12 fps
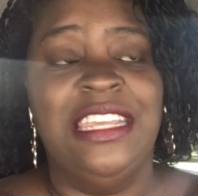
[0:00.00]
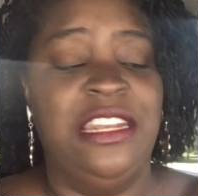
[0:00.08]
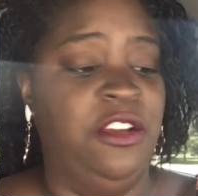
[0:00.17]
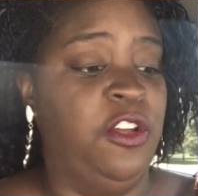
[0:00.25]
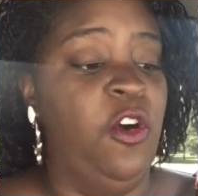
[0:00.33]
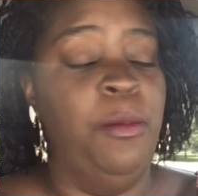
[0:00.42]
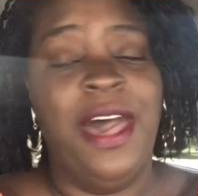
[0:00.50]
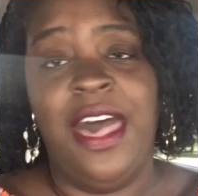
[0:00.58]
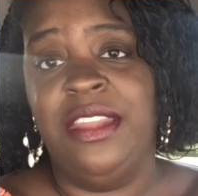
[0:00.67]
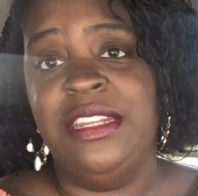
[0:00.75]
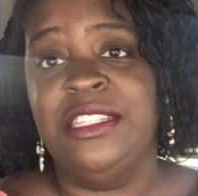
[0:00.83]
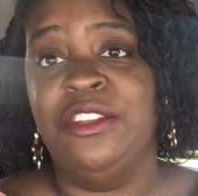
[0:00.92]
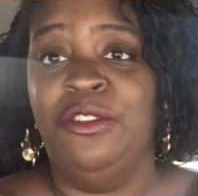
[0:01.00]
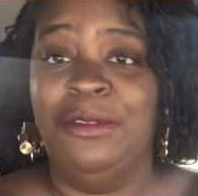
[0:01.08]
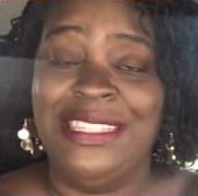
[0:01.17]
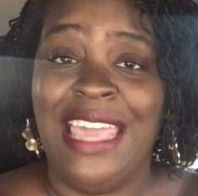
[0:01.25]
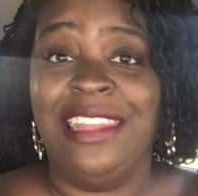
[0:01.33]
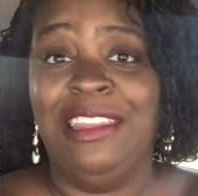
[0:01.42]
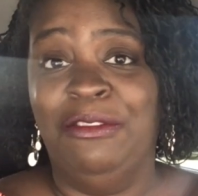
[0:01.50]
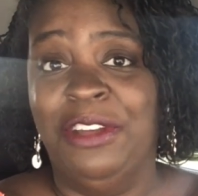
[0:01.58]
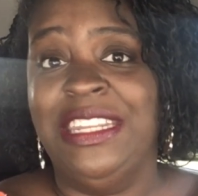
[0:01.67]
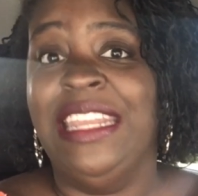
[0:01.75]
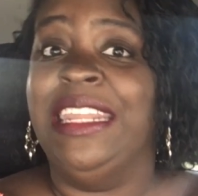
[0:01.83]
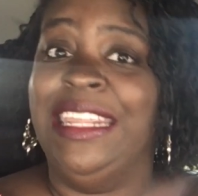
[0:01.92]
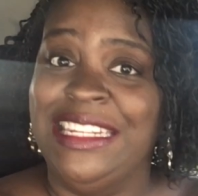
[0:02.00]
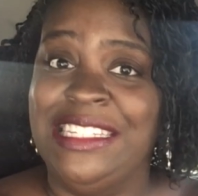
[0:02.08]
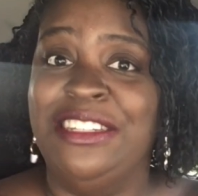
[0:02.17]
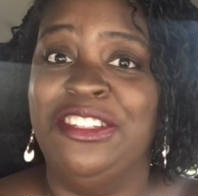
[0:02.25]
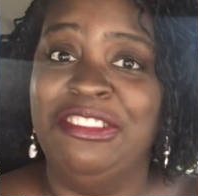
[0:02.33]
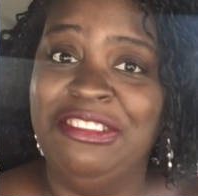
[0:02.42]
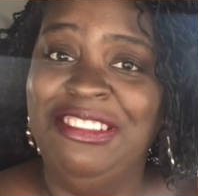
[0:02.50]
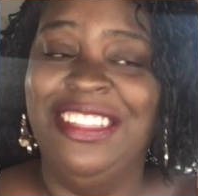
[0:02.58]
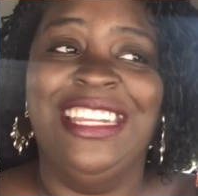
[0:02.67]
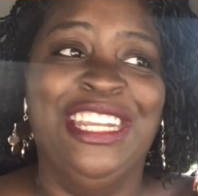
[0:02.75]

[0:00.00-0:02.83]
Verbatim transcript: and their co-pilots knew exactly what they needed to do